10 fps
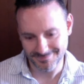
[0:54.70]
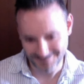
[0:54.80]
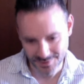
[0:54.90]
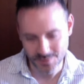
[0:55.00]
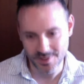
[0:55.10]

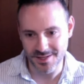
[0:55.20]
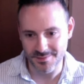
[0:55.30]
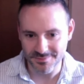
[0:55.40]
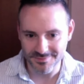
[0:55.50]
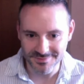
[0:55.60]
You're
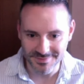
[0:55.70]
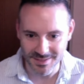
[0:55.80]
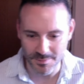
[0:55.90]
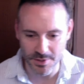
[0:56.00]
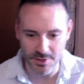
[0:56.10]
welcome.
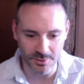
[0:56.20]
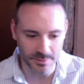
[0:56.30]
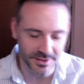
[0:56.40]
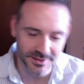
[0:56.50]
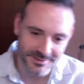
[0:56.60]
It's a pleasure to be here.